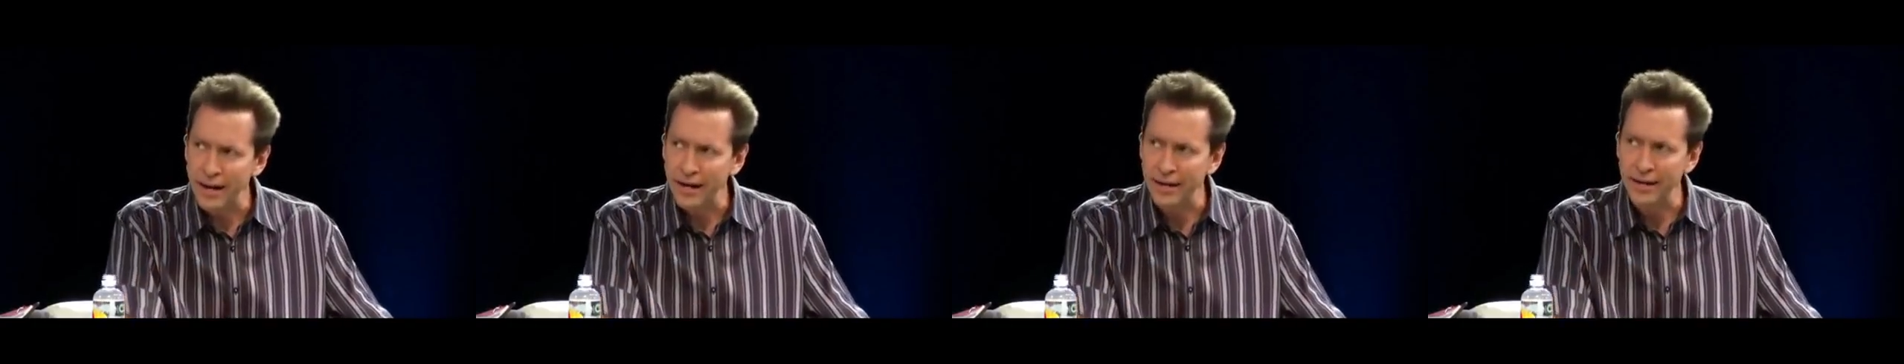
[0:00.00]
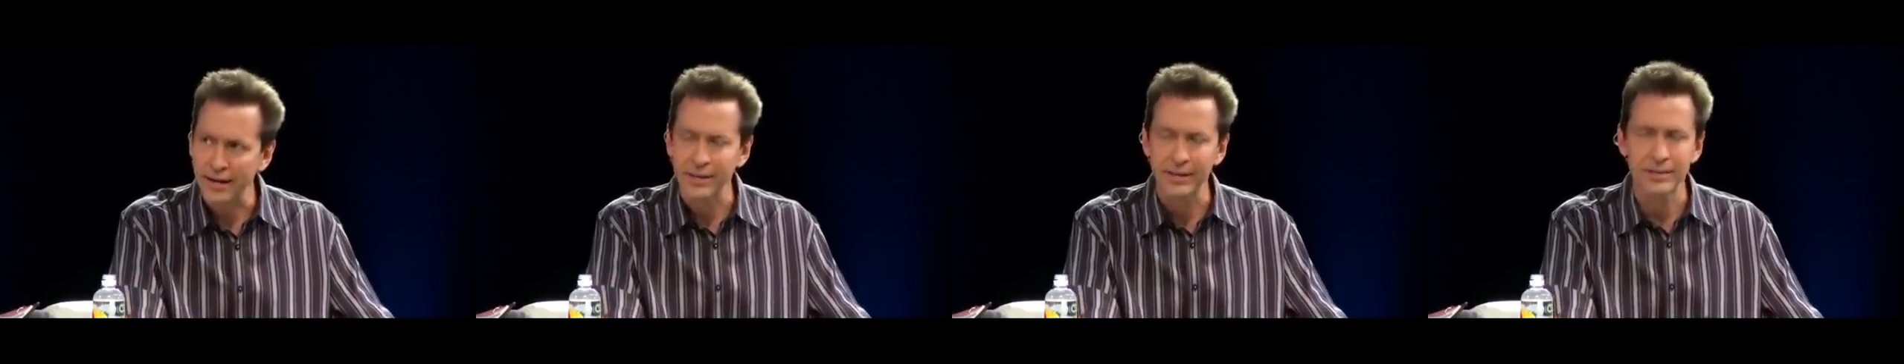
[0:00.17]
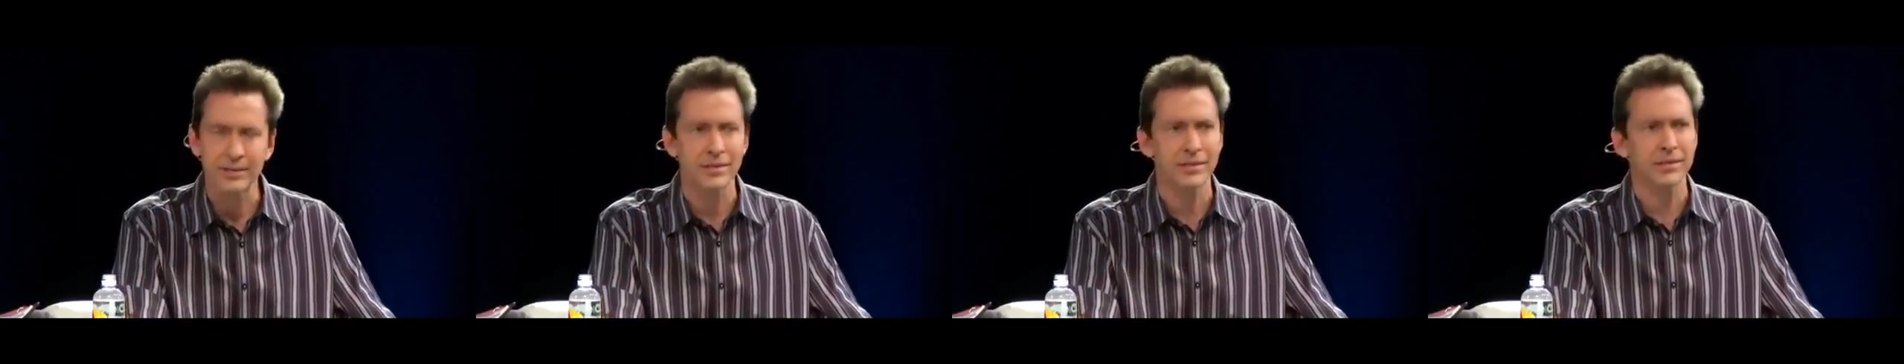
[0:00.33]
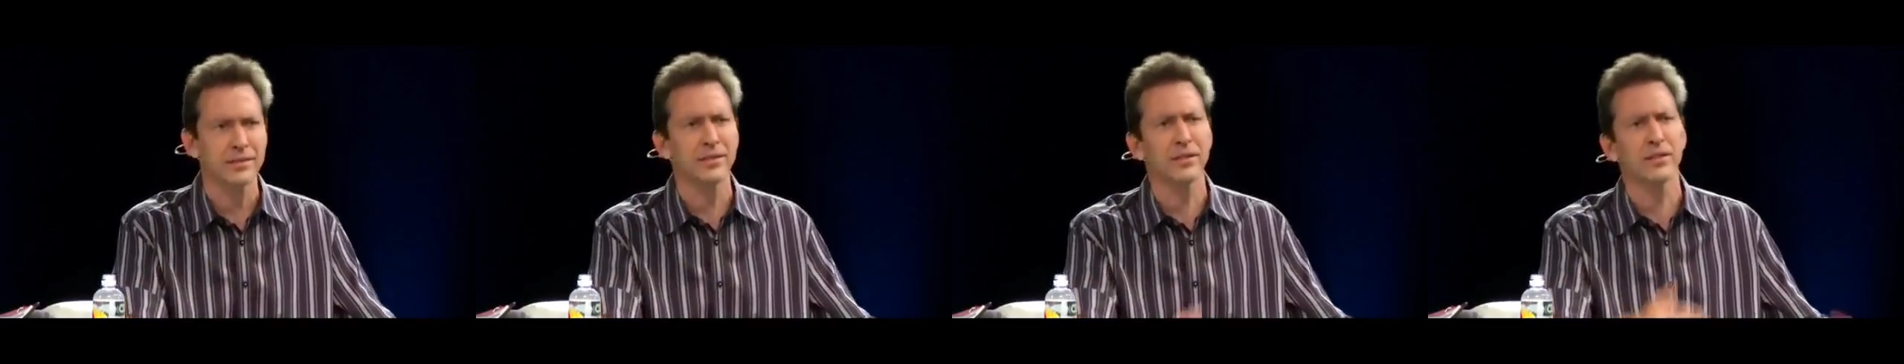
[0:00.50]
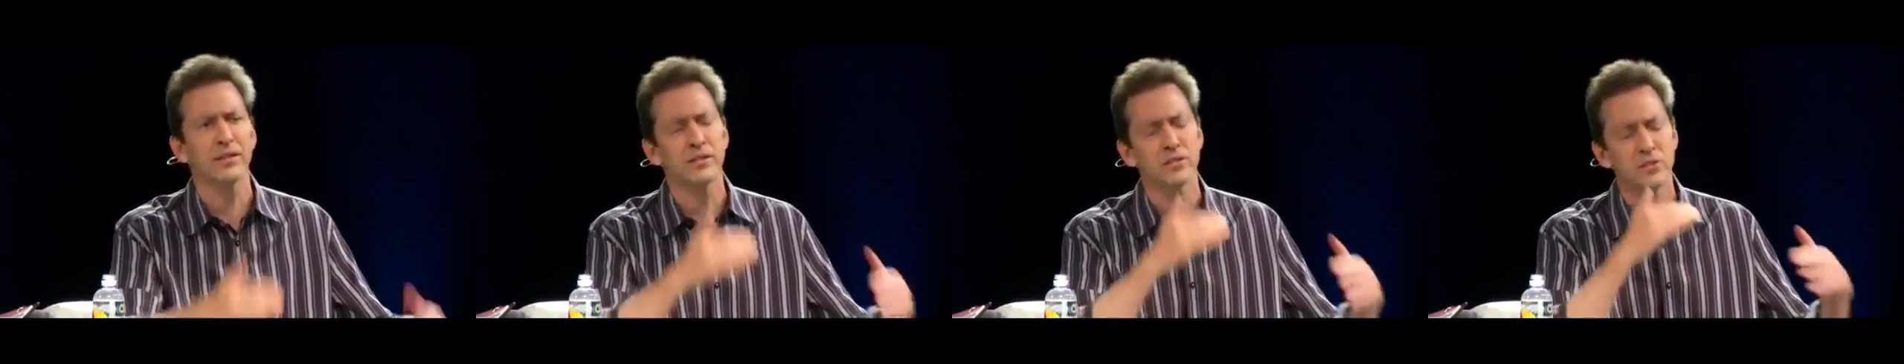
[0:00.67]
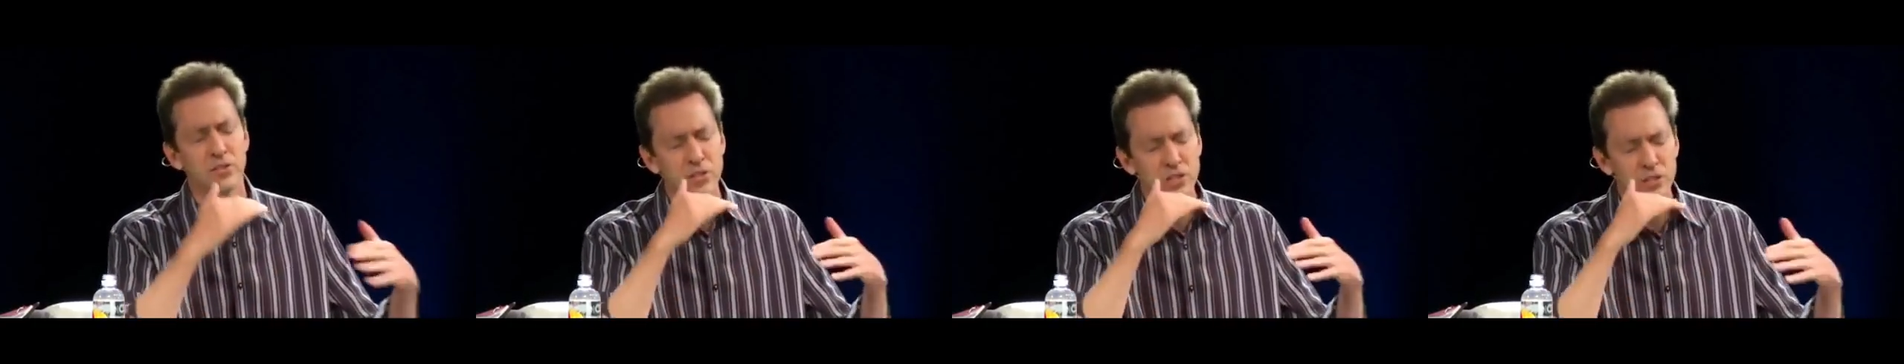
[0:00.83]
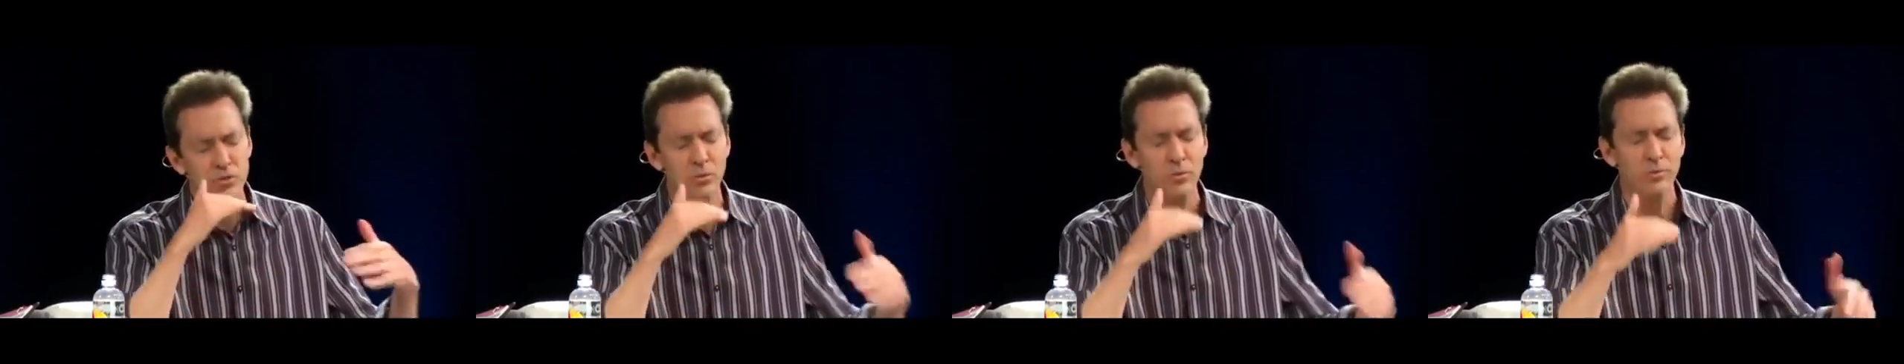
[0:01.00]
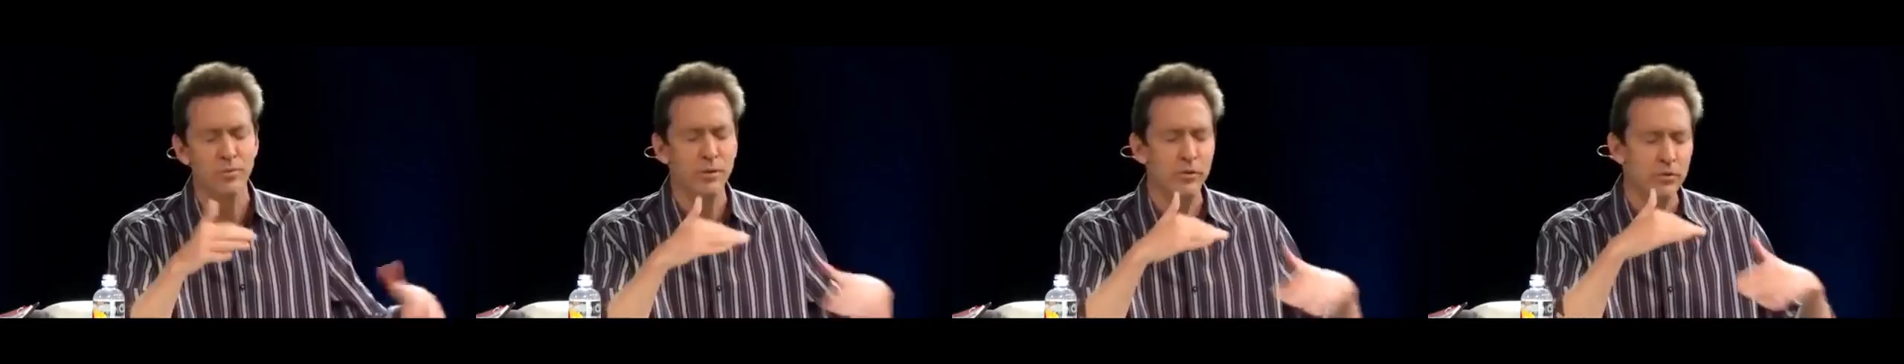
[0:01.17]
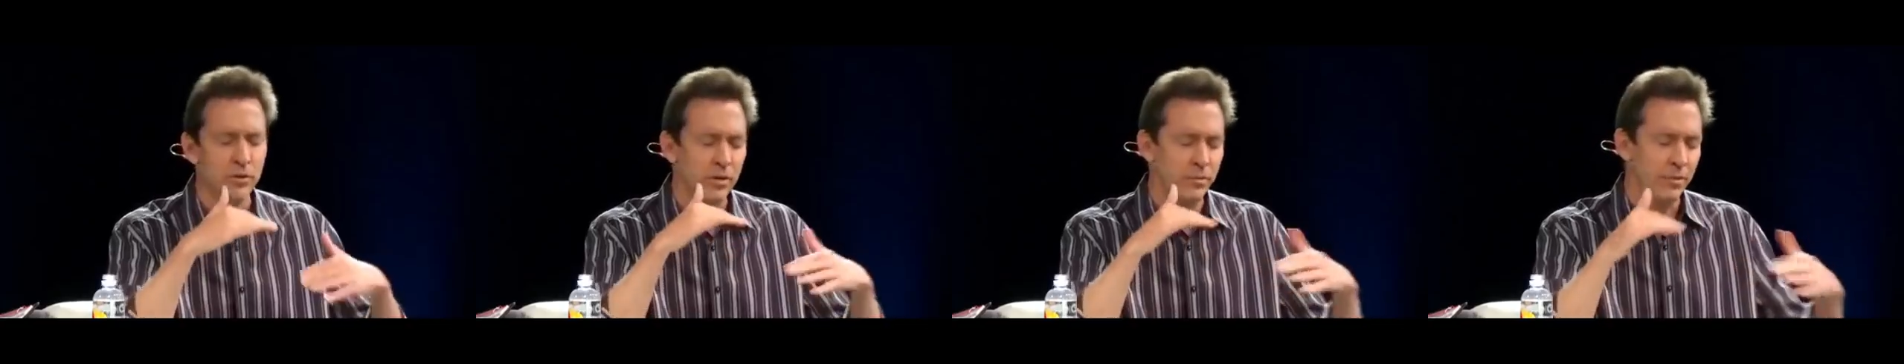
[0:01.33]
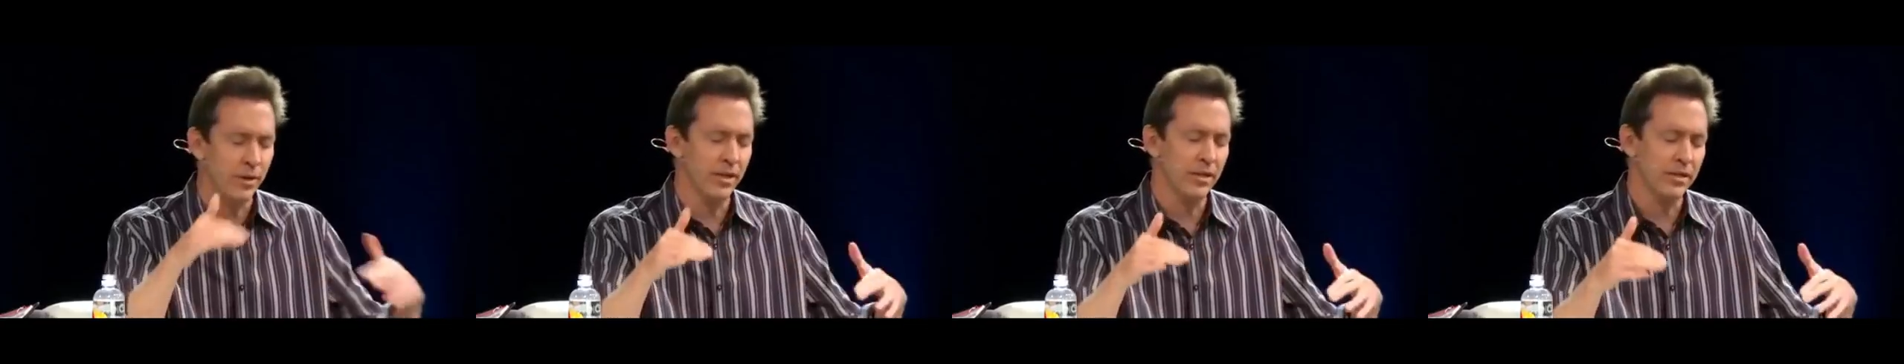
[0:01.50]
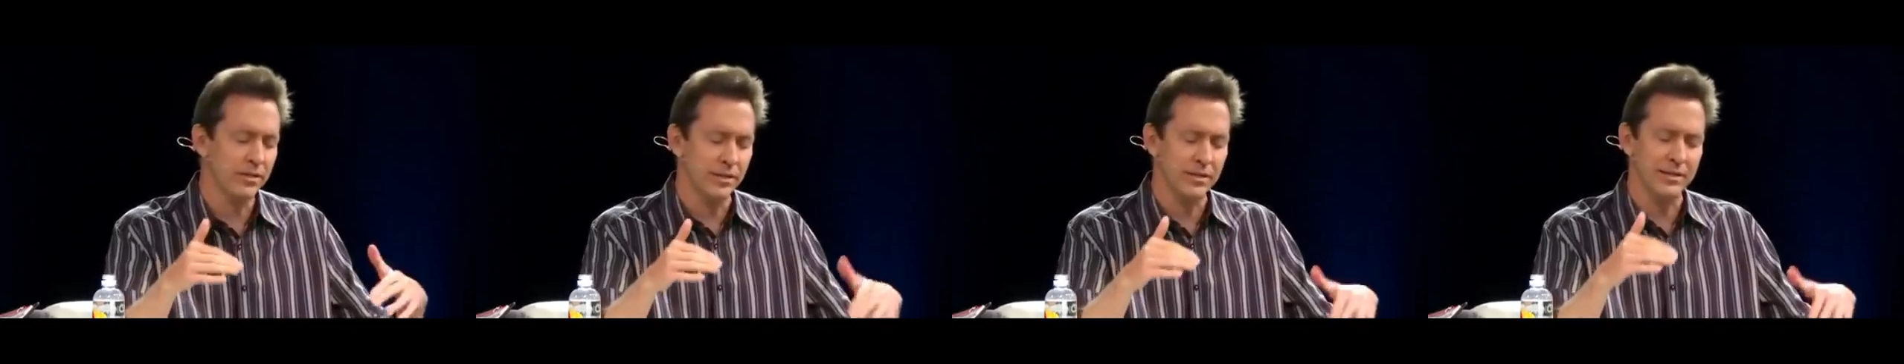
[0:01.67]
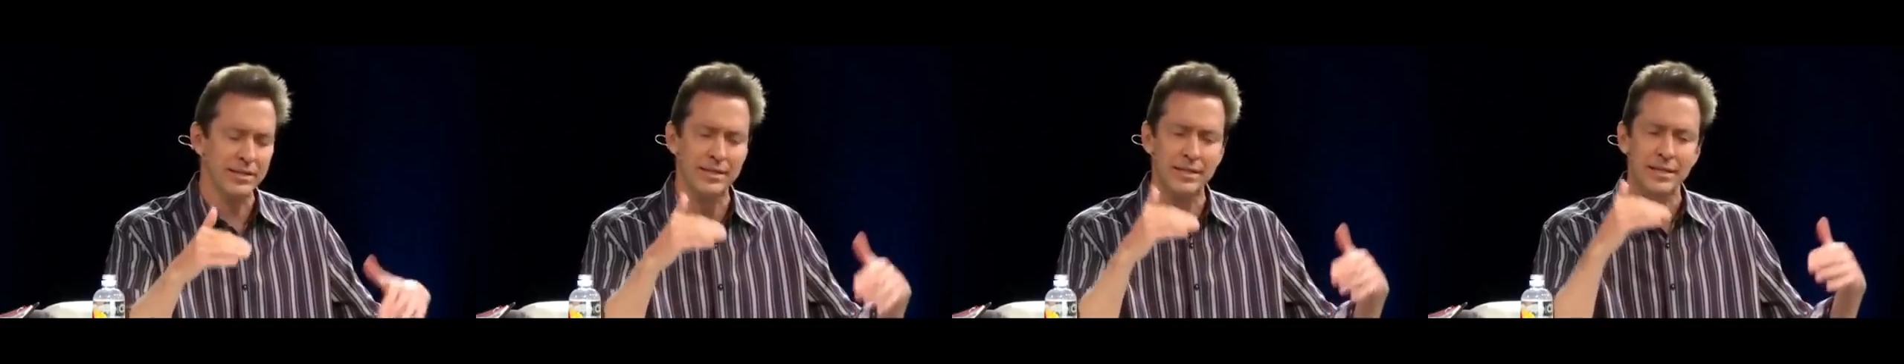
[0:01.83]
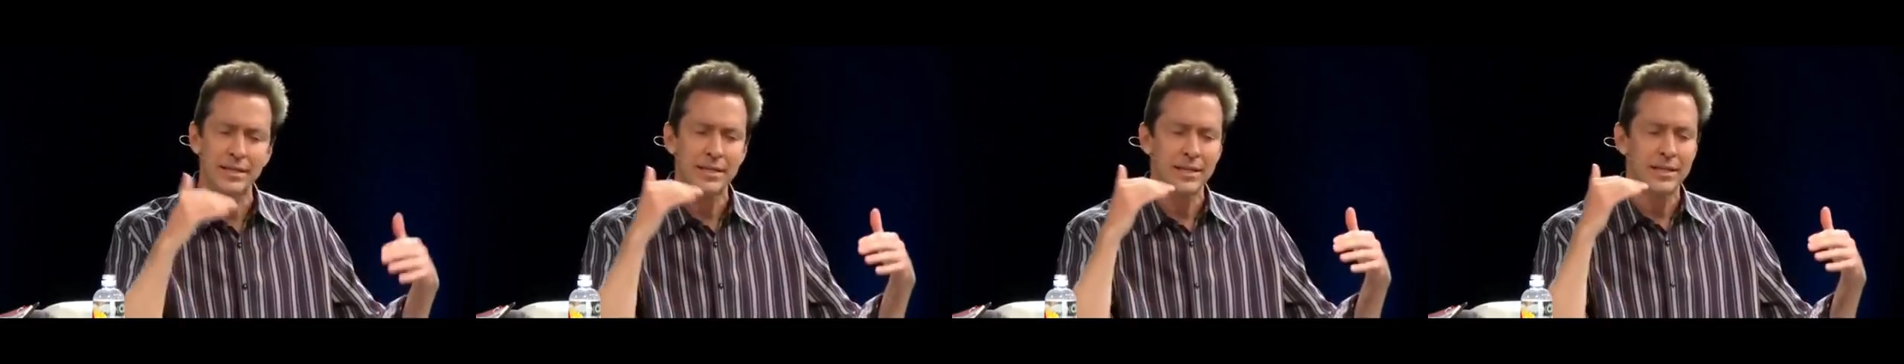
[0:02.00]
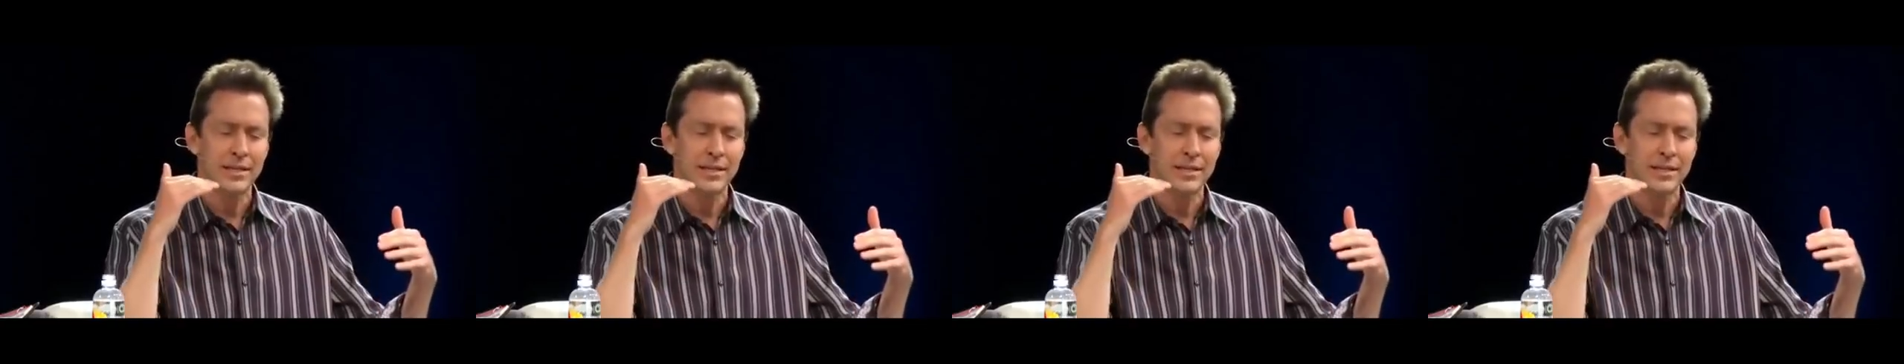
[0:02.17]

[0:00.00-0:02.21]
And he's like, no, this is where people are going to pay this. I said,